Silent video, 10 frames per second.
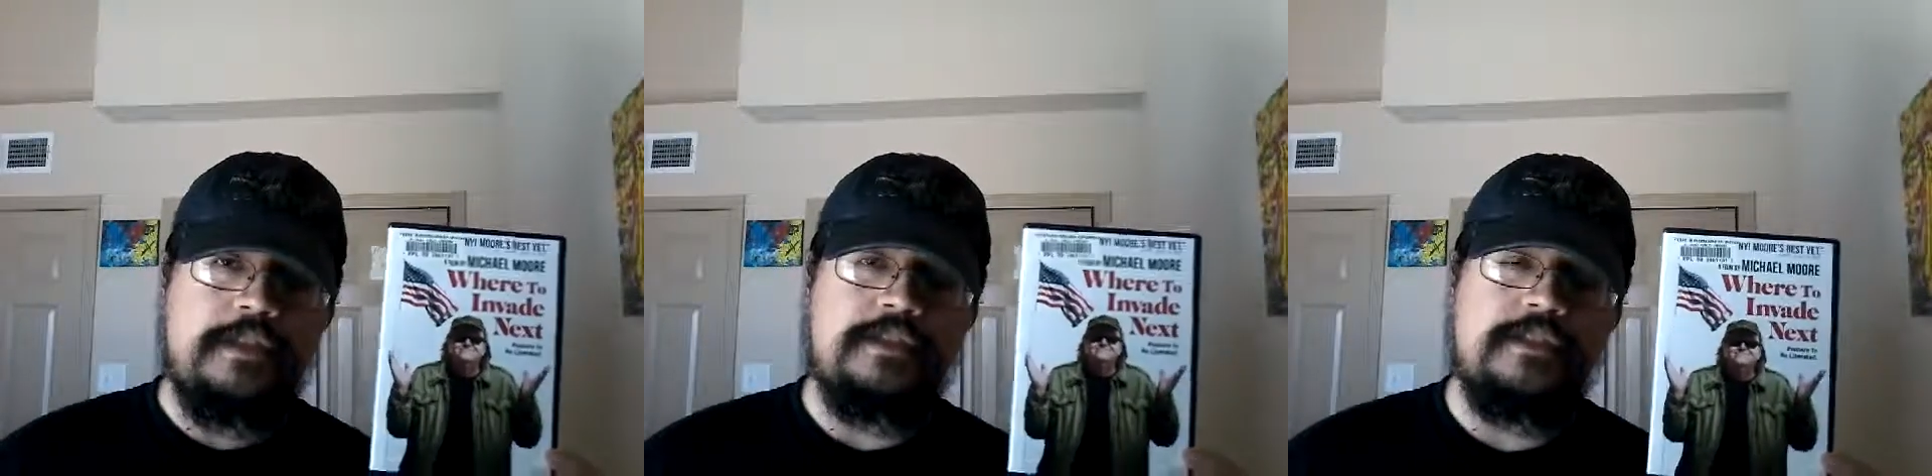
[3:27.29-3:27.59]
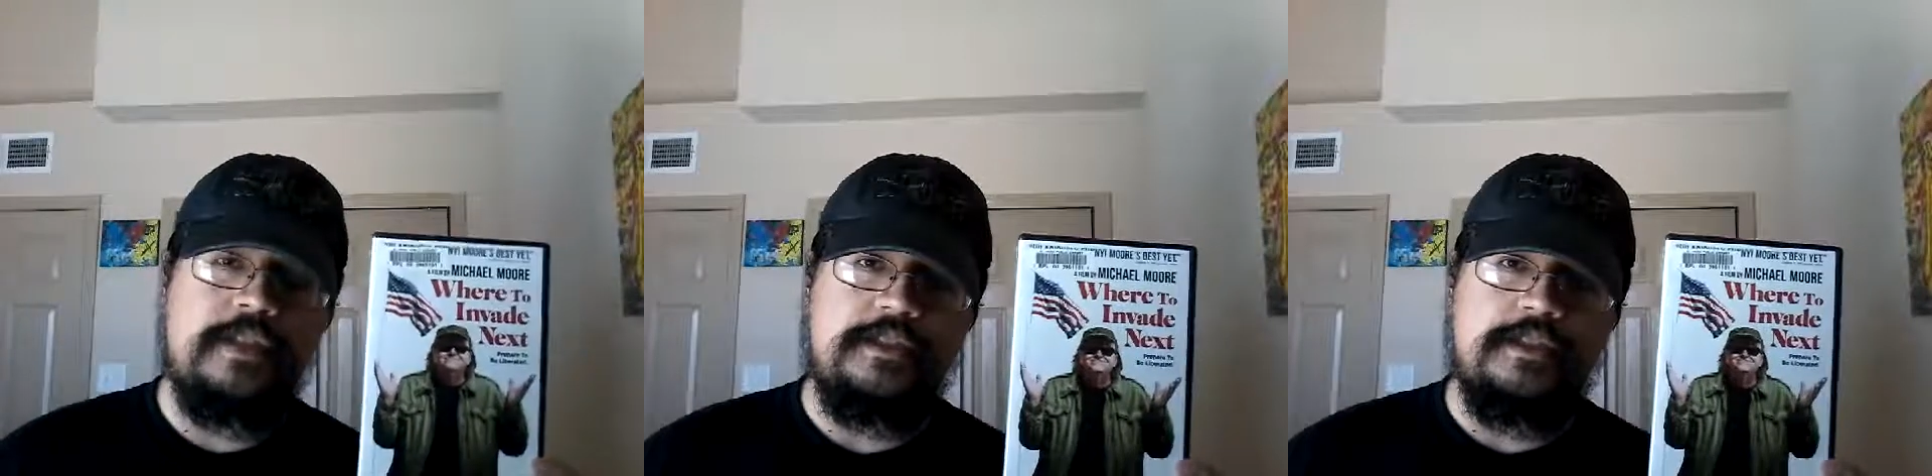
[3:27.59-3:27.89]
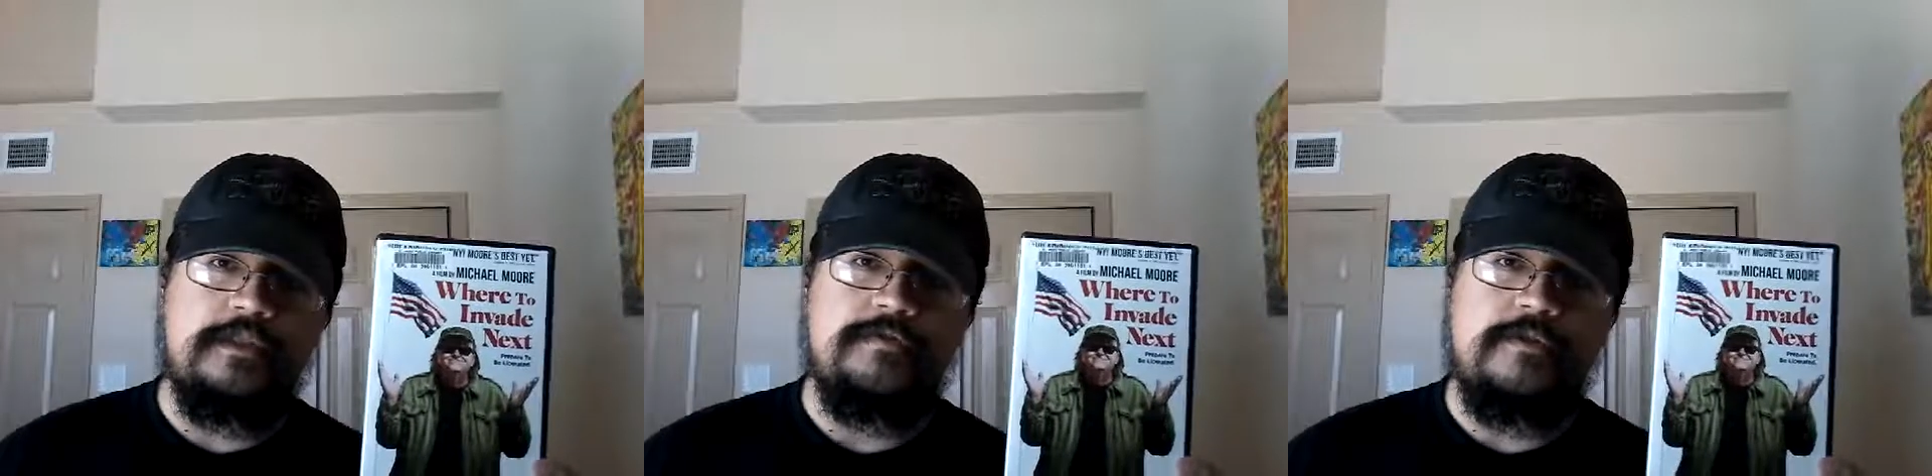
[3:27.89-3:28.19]

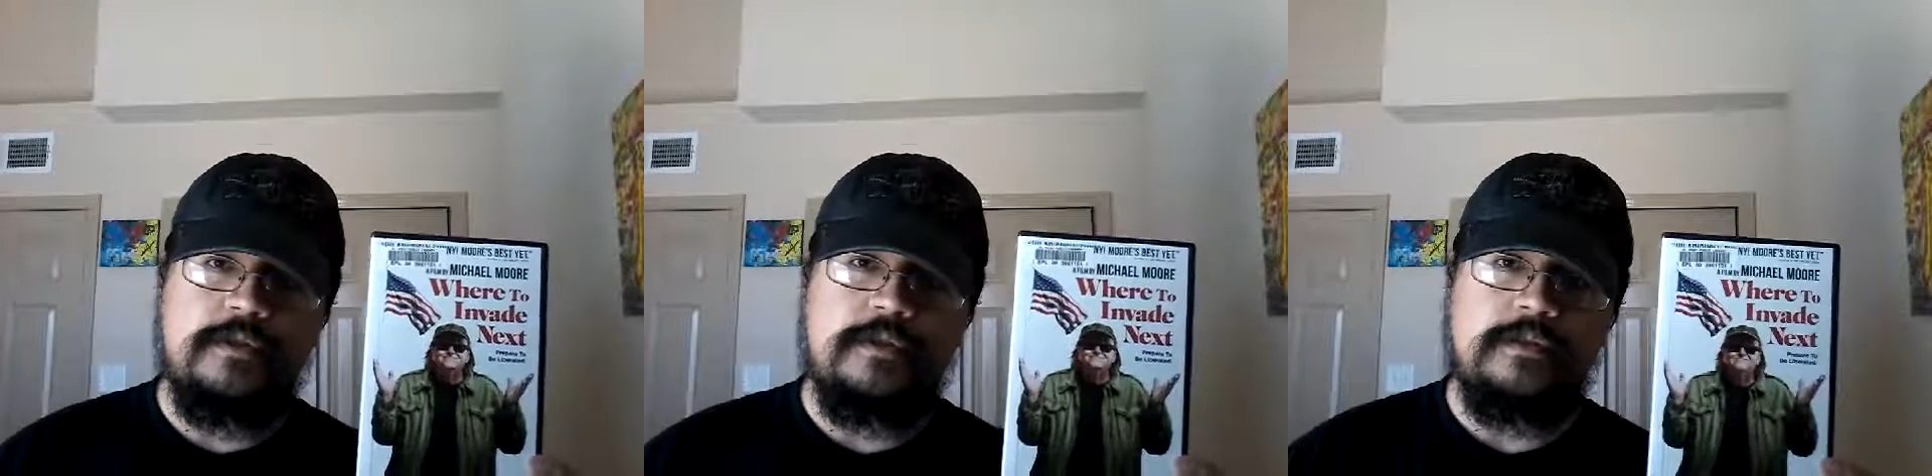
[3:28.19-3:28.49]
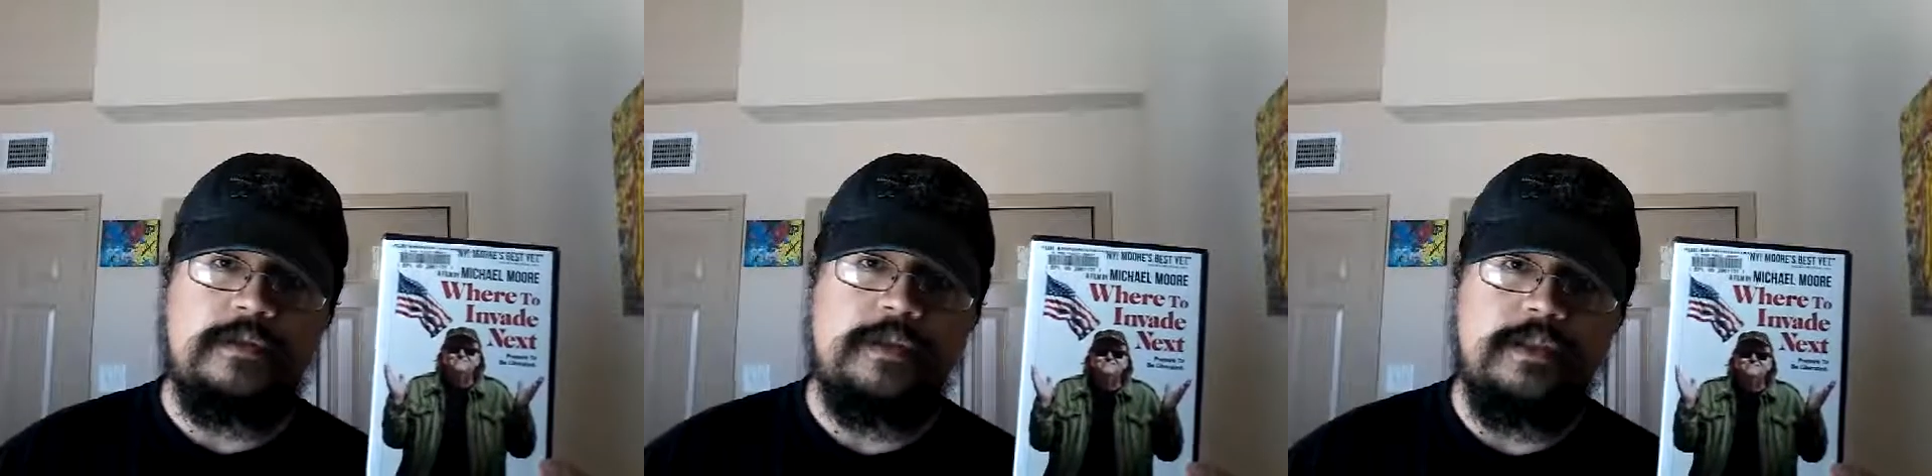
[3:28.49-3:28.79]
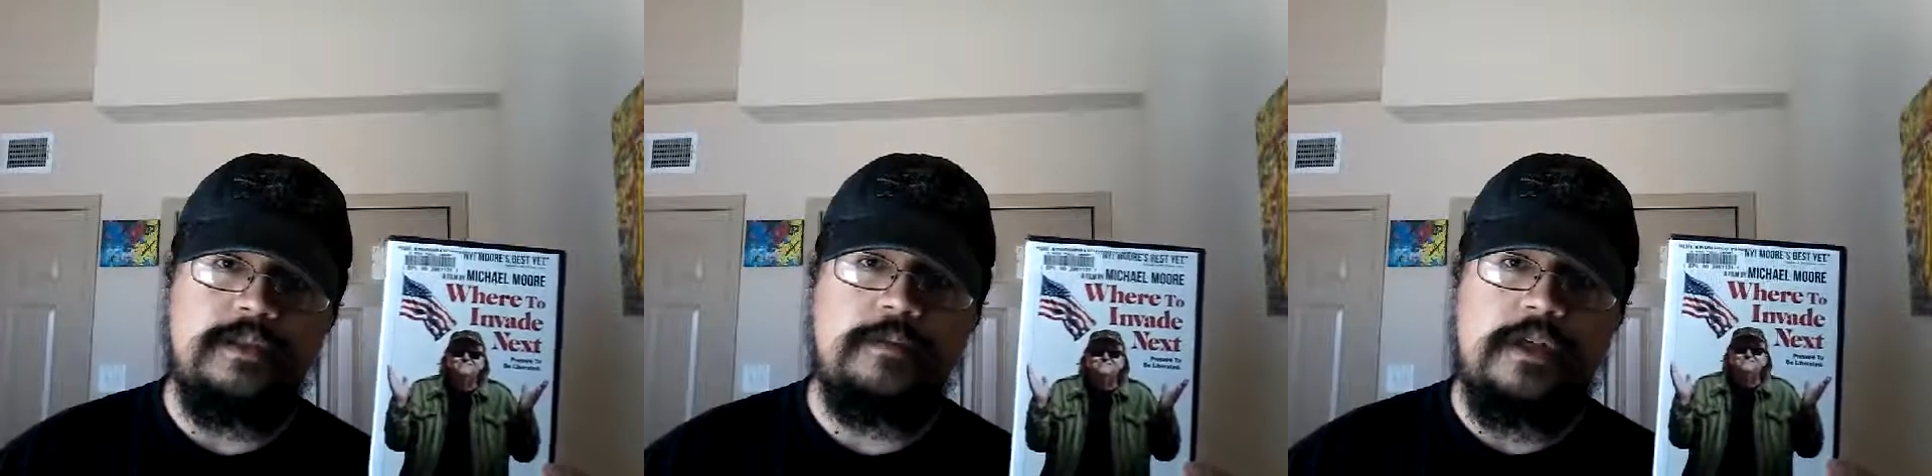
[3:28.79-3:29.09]
education for little
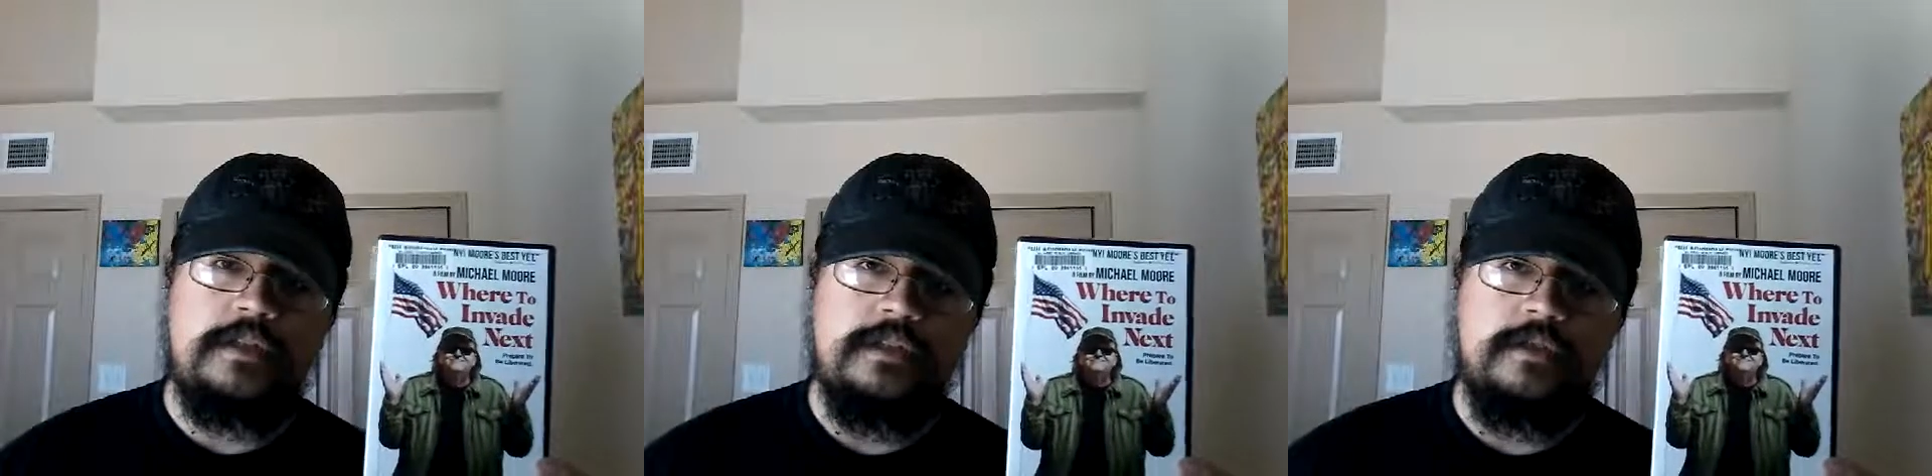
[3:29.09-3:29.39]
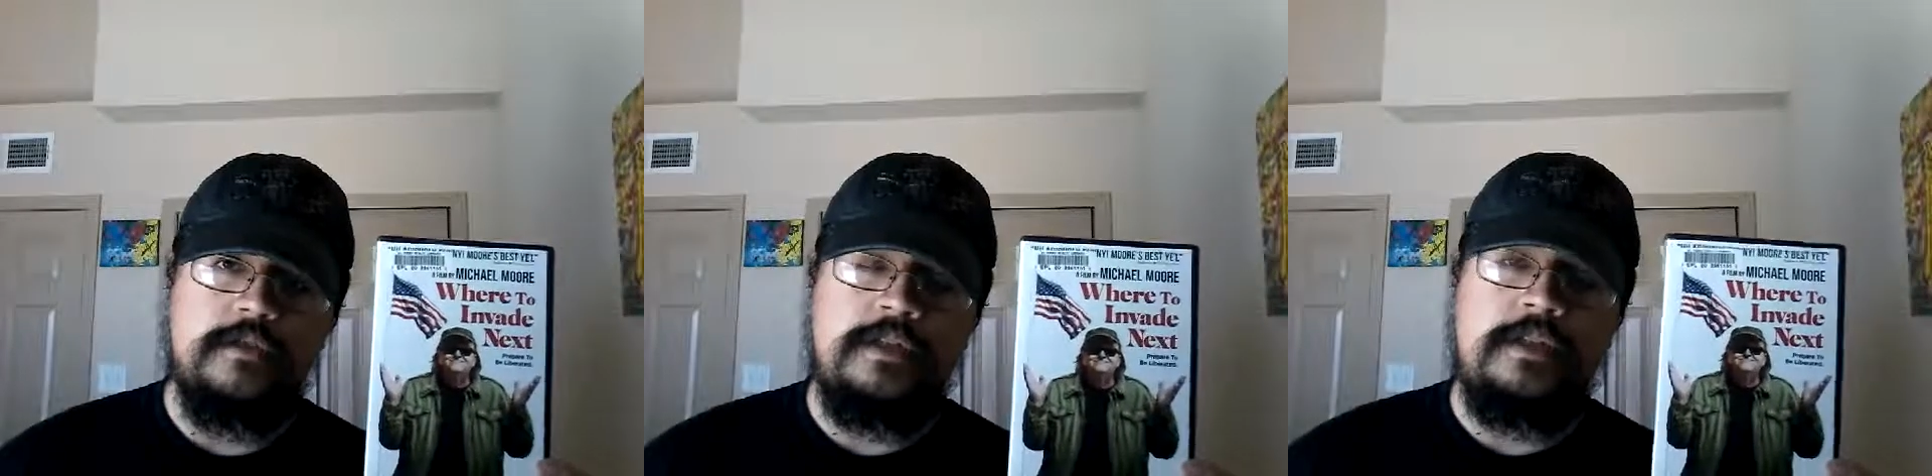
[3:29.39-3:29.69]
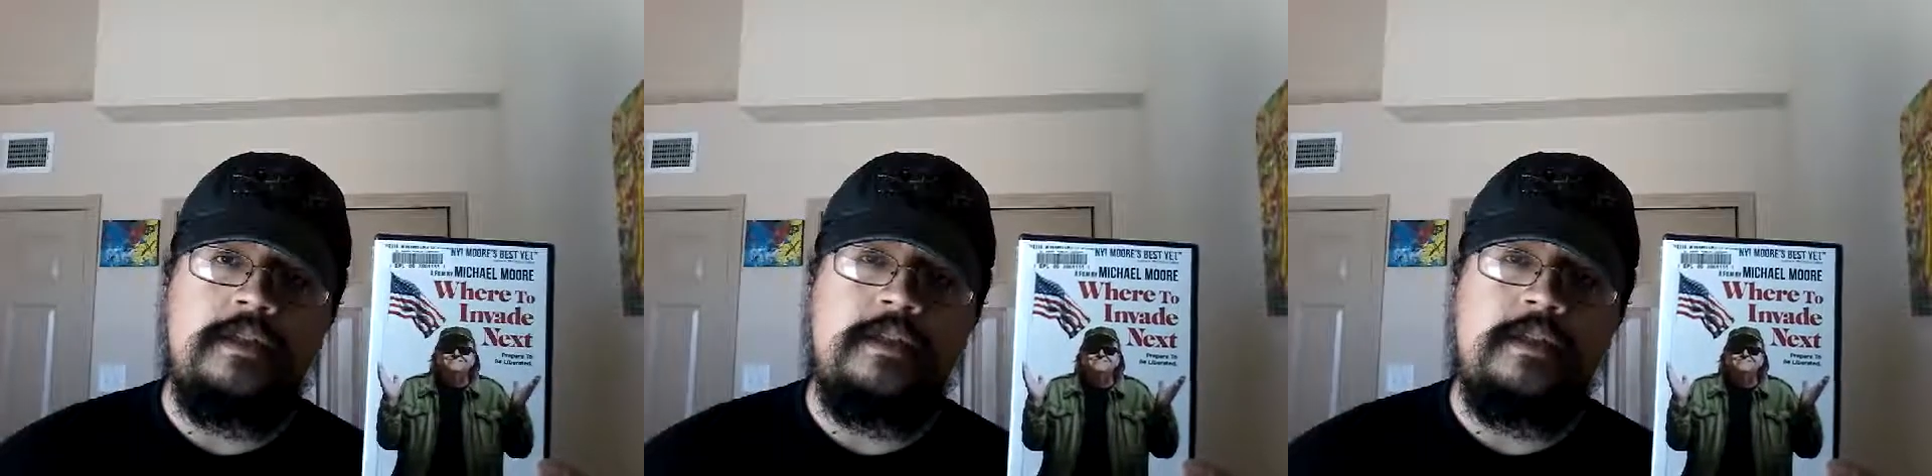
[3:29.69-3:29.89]
kids, but also